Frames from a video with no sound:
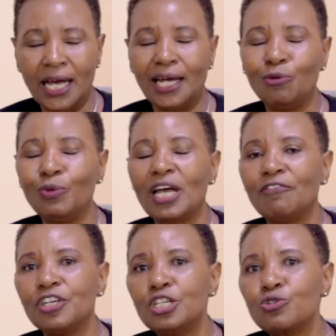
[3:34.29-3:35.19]
and we
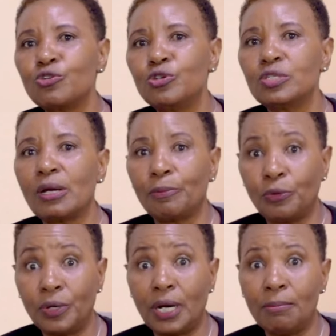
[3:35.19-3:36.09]
have introduced a
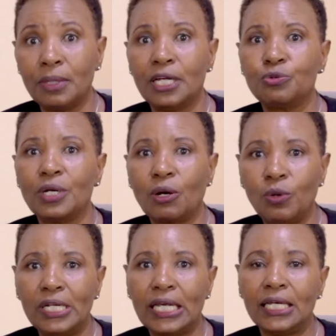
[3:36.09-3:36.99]
program that we are
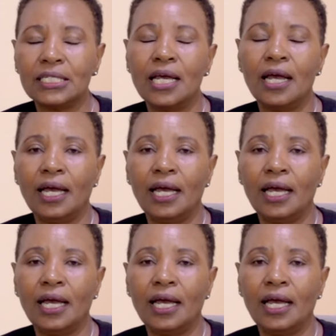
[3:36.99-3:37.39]
calling it